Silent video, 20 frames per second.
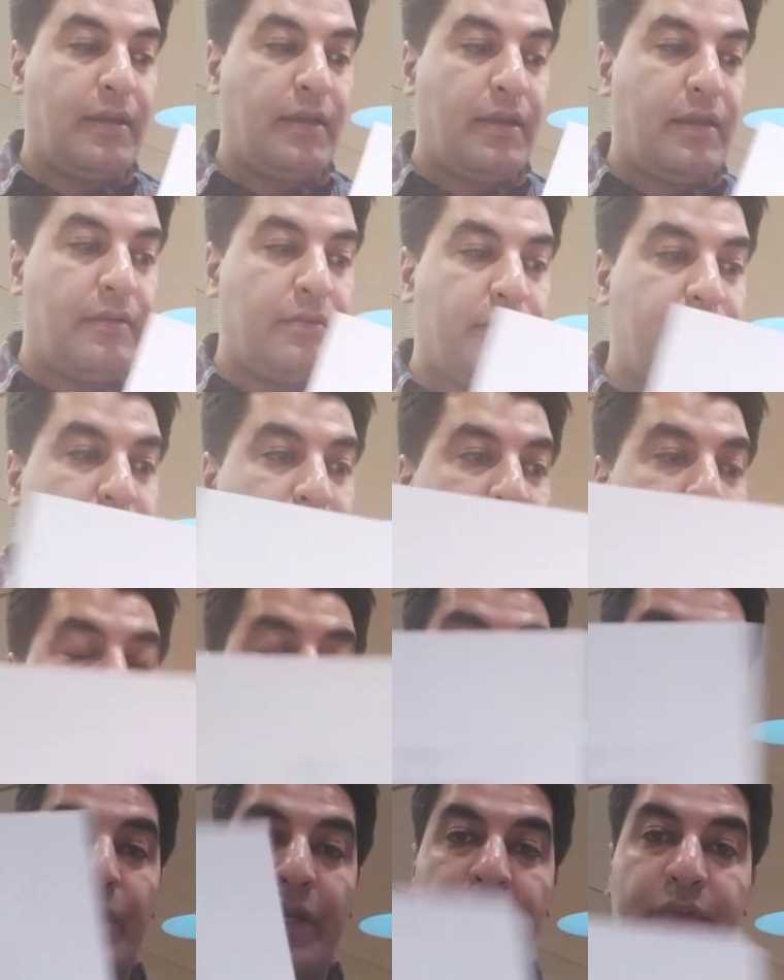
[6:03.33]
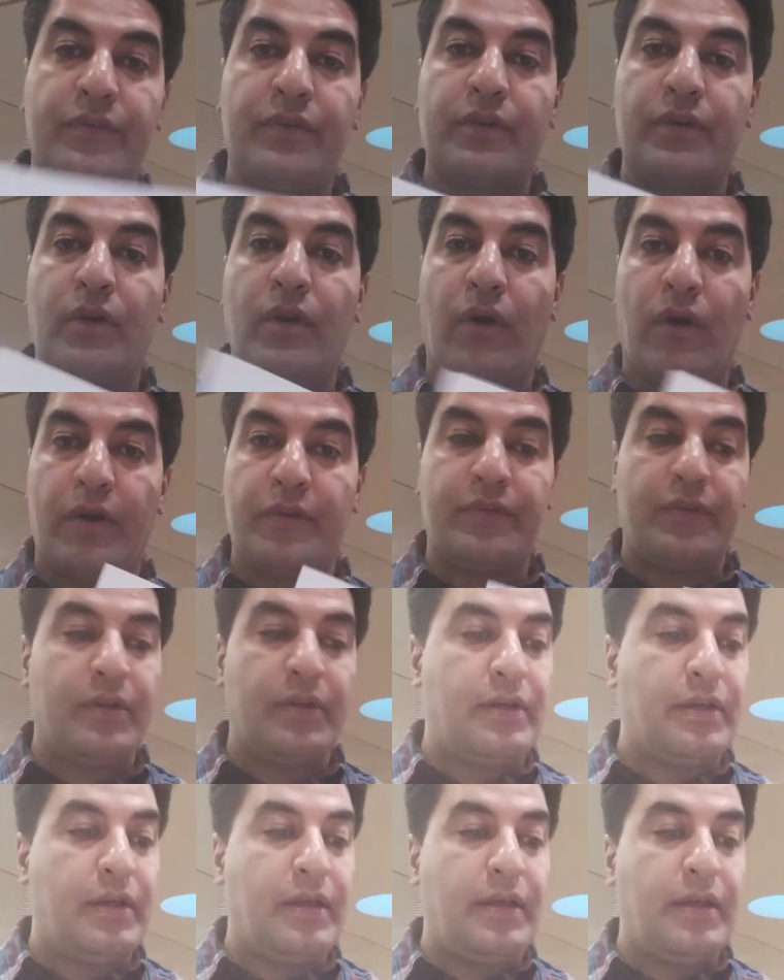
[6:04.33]
a very great God,
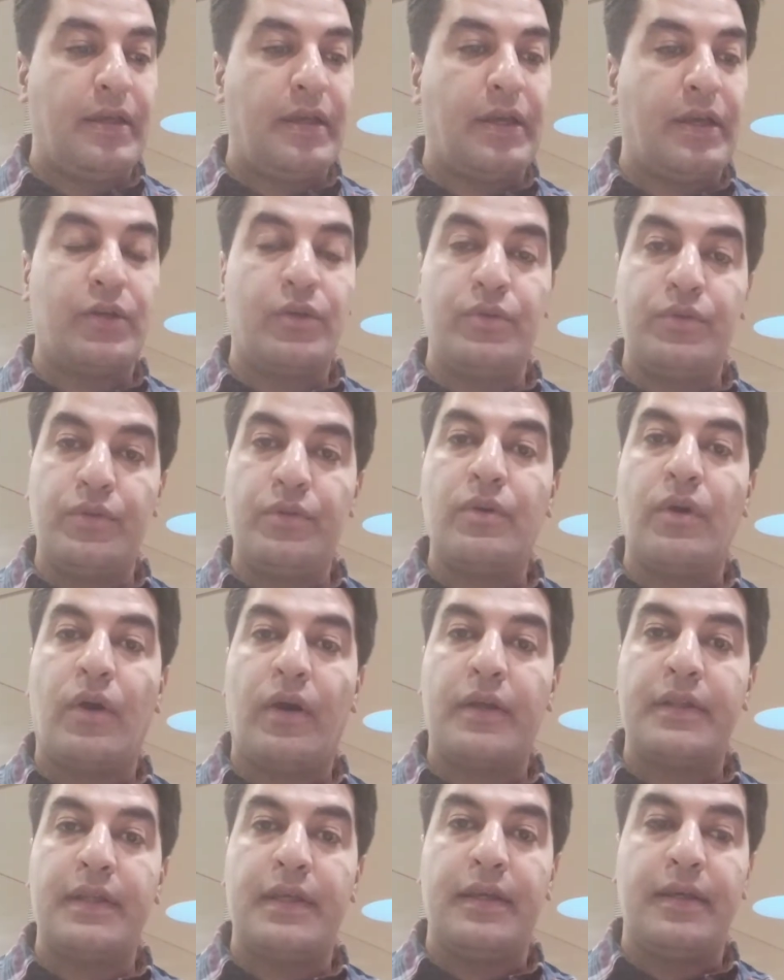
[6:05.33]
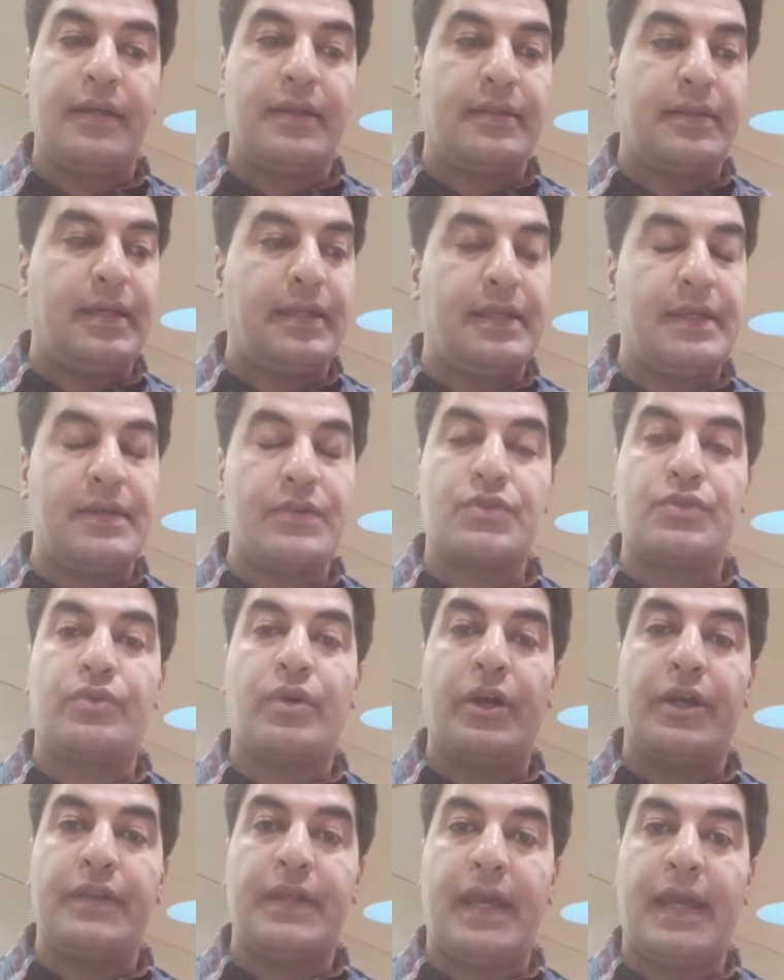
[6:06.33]
a good God, that his
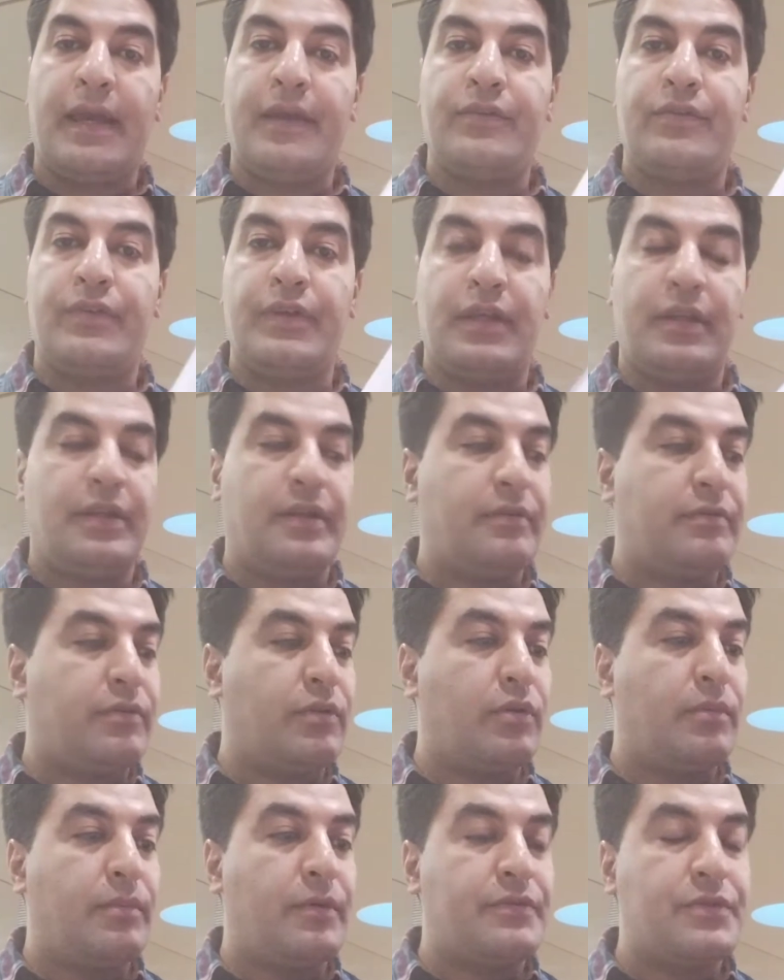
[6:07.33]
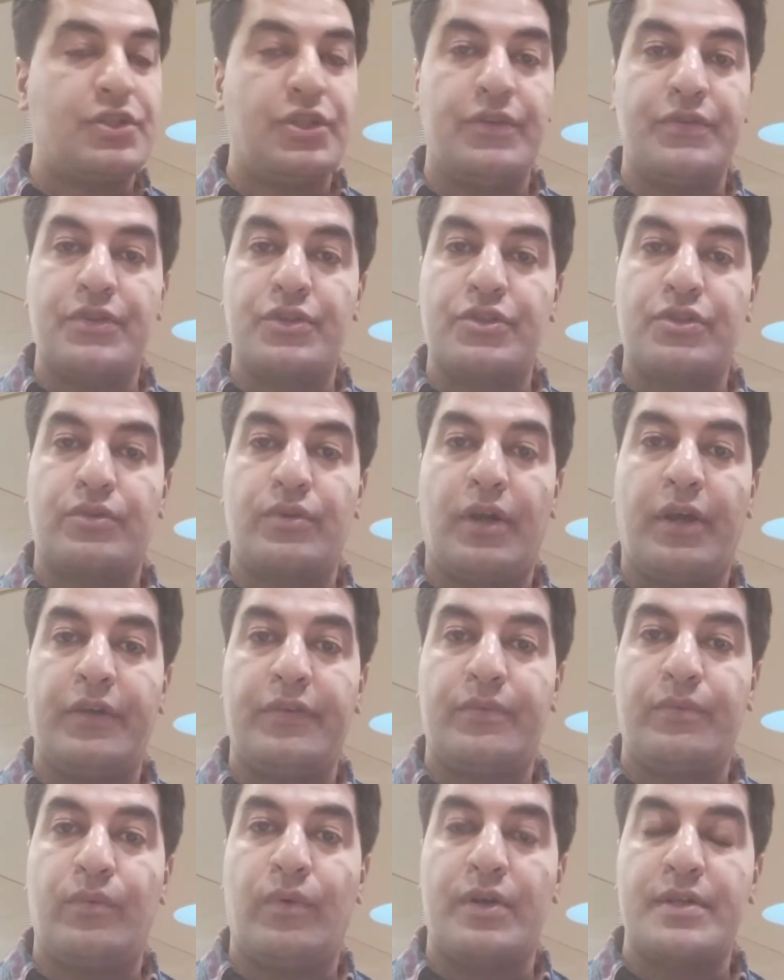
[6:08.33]
right hand, in the form of Jesus
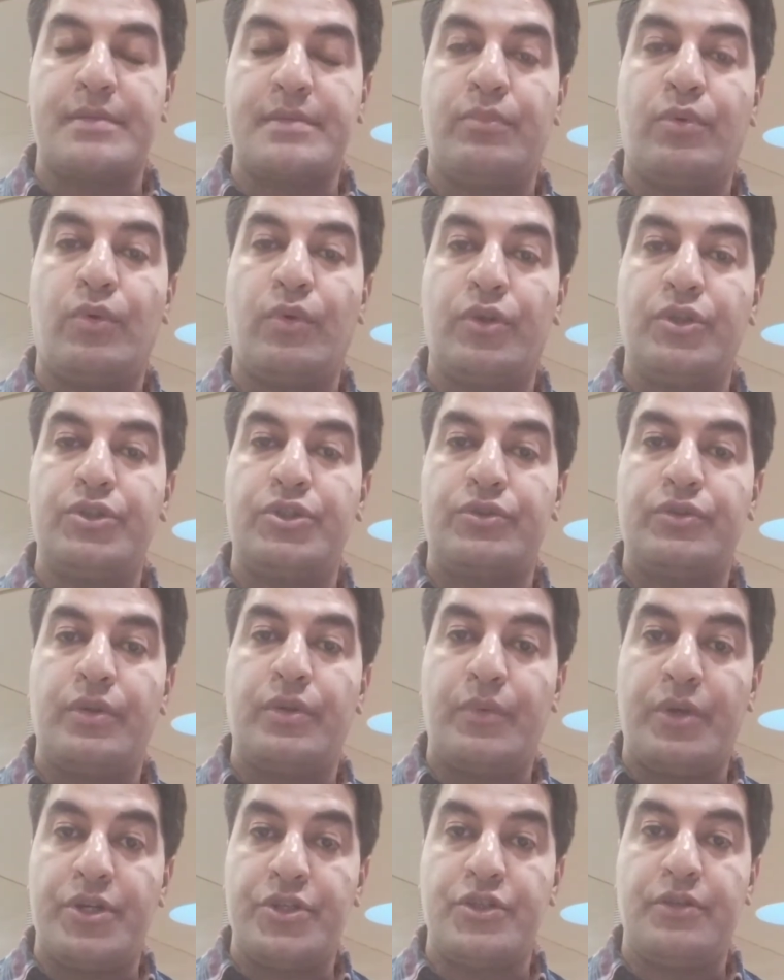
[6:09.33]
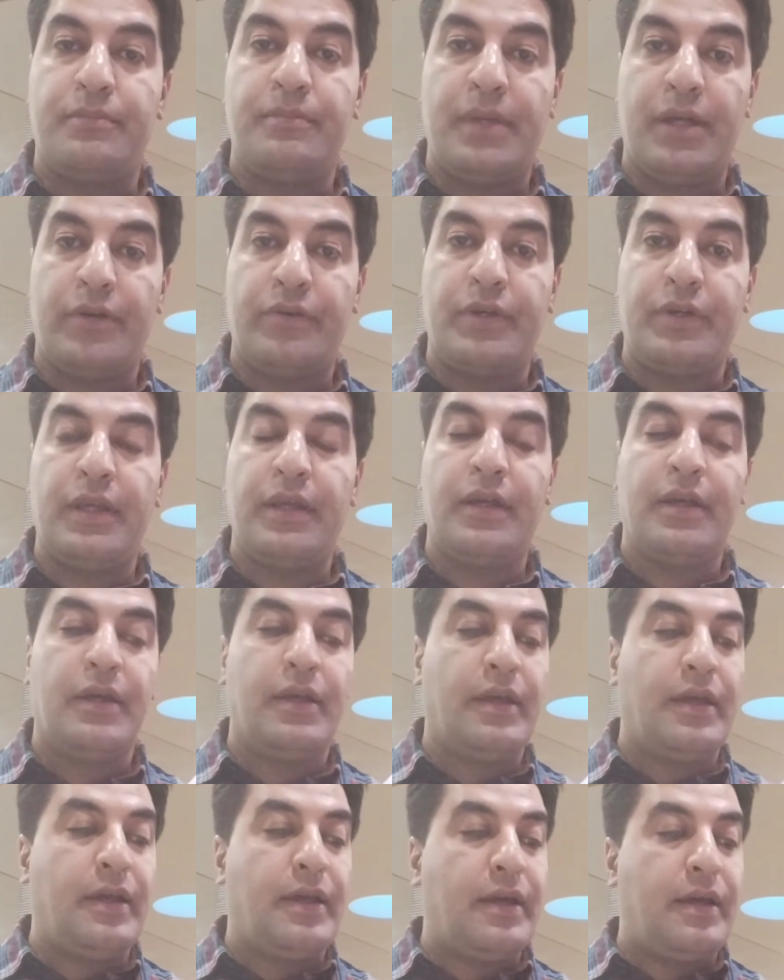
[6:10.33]
Christ, was born through the Virgin Mary,
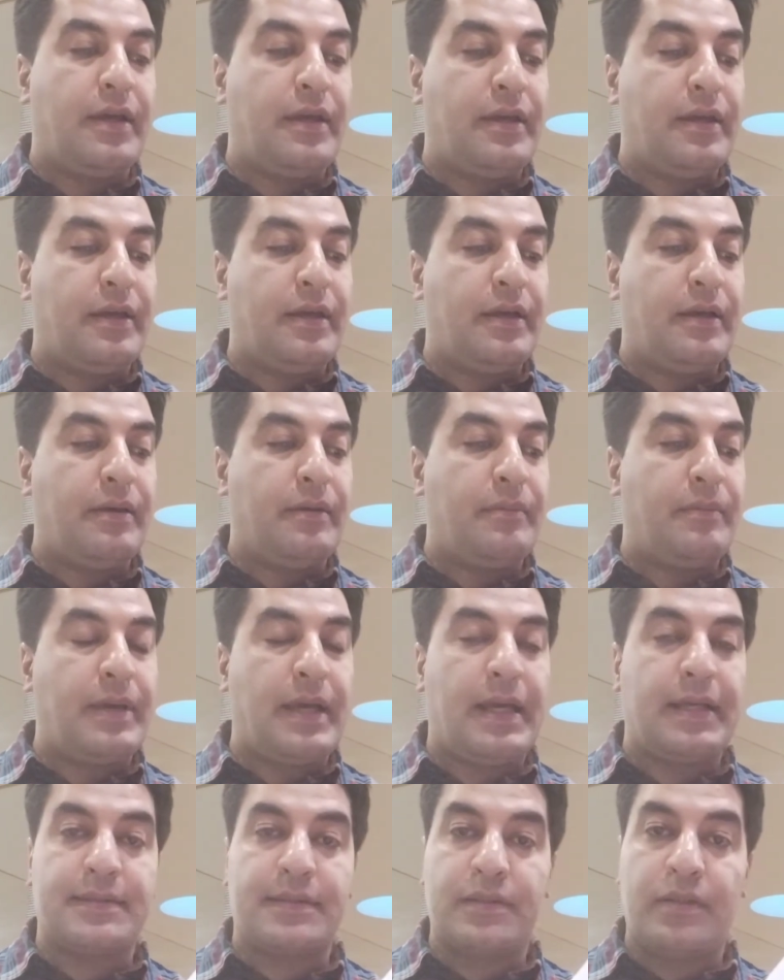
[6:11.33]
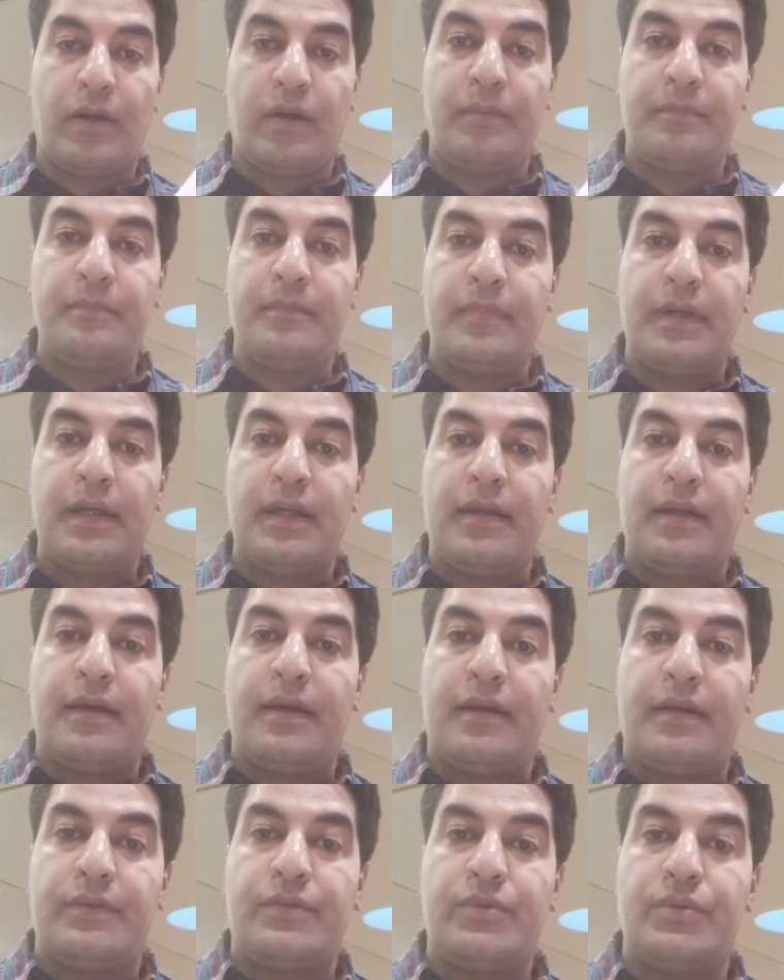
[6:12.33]
uh, has come
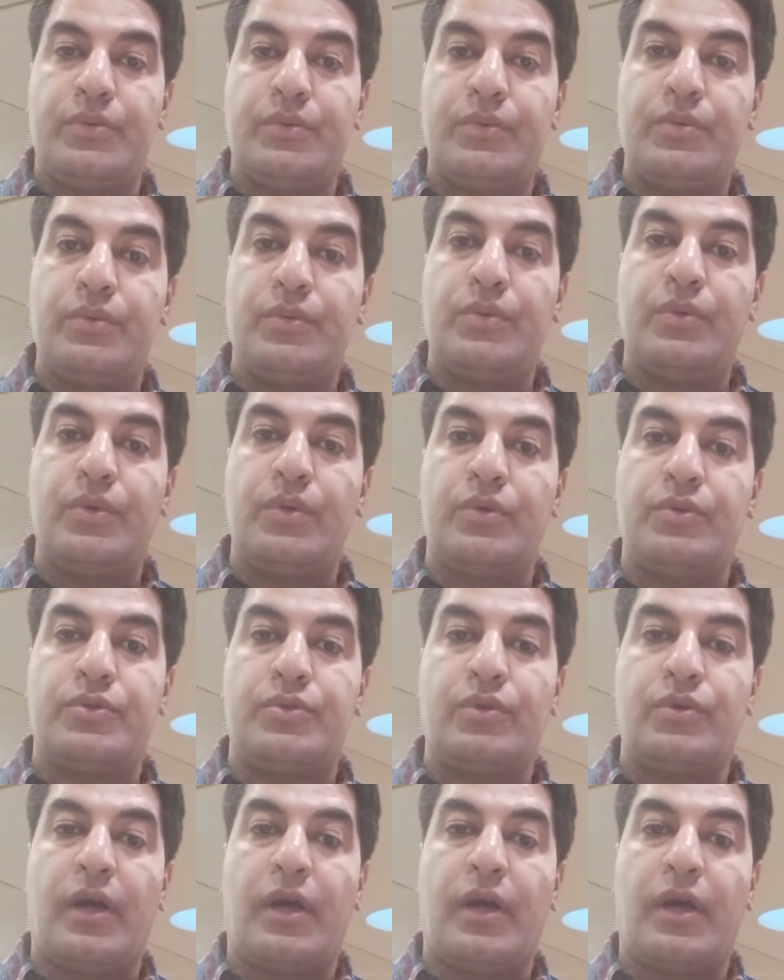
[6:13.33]
to to